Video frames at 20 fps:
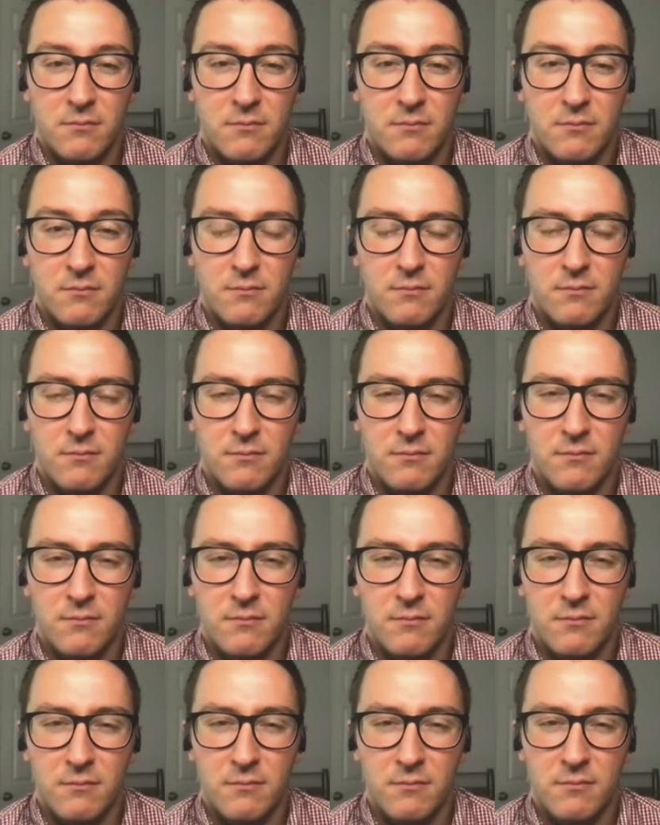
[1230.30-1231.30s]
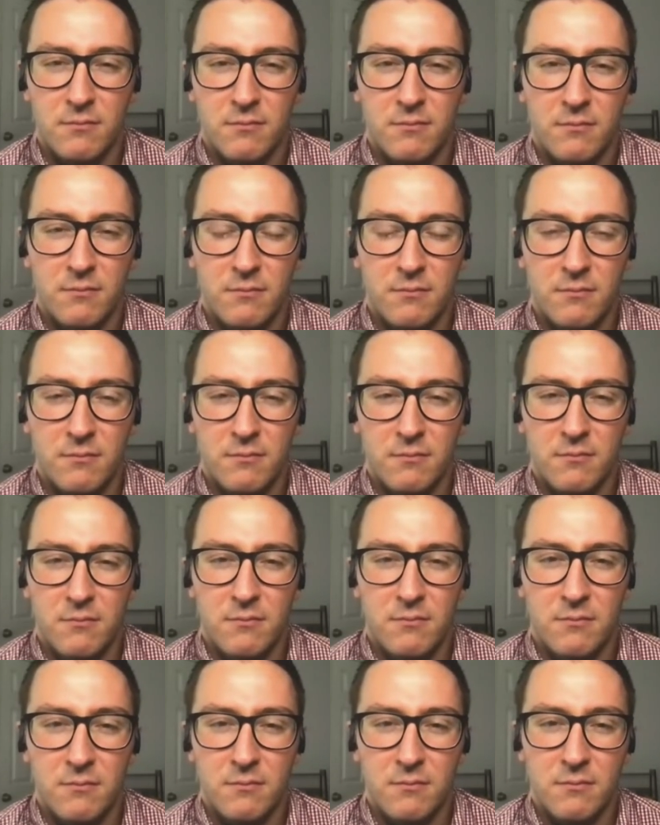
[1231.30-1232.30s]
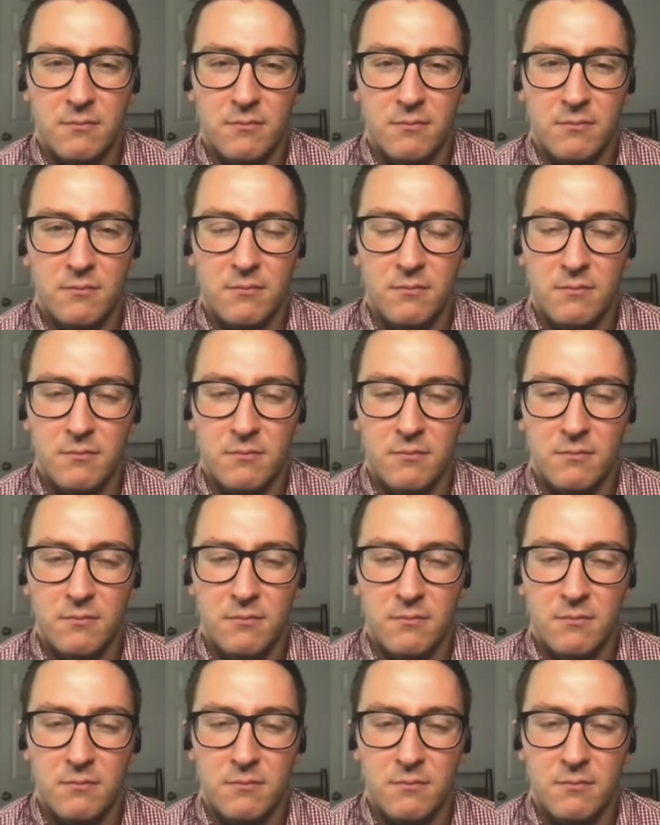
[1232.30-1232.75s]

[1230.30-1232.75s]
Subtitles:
(not speaking)